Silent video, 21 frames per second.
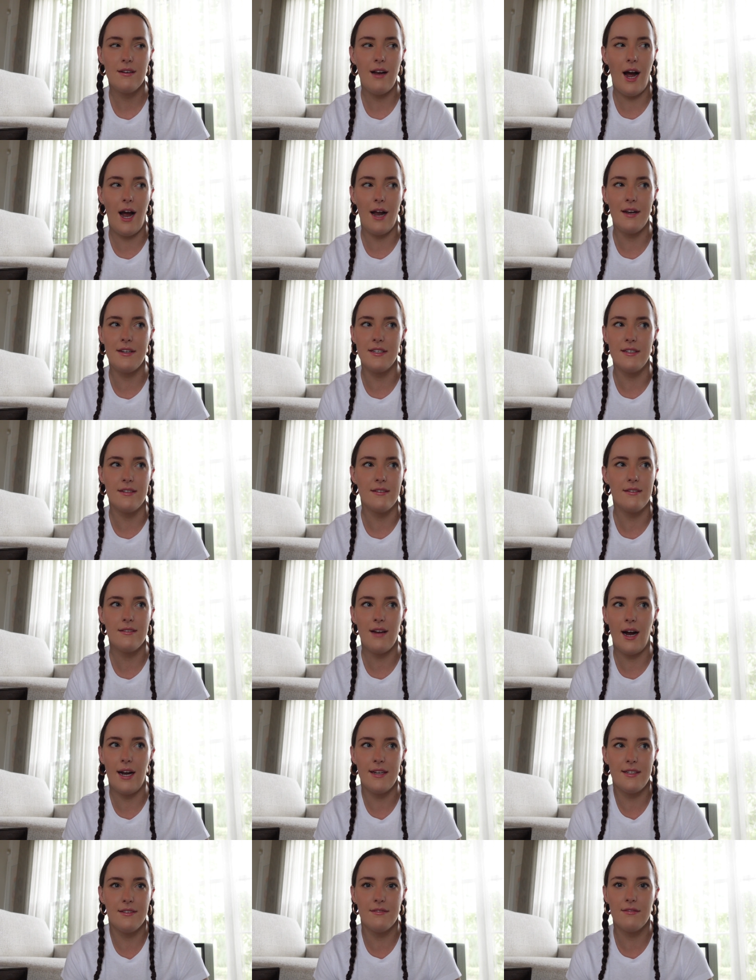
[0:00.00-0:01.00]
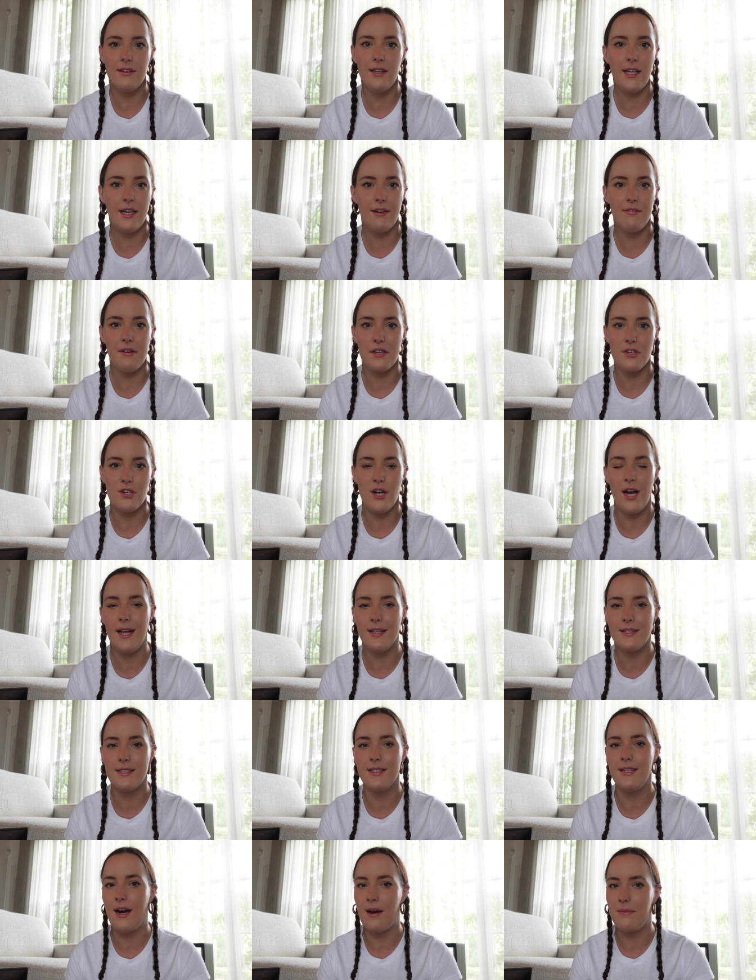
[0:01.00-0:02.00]
I didn't, I didn't really give it a
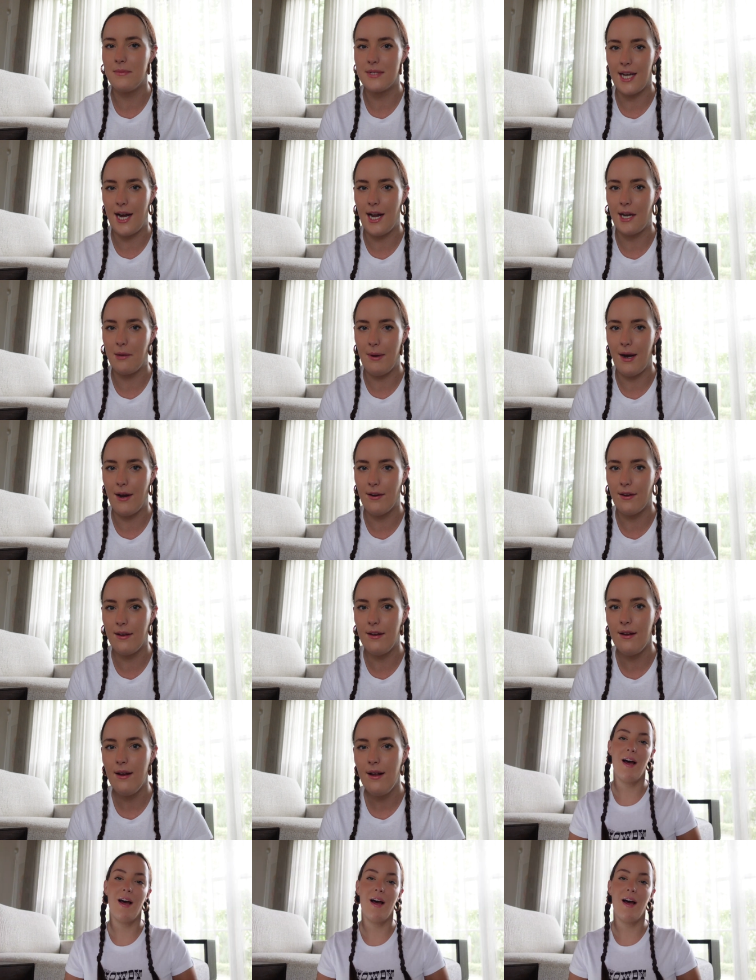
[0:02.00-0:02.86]
chance, and now I'm sad about it.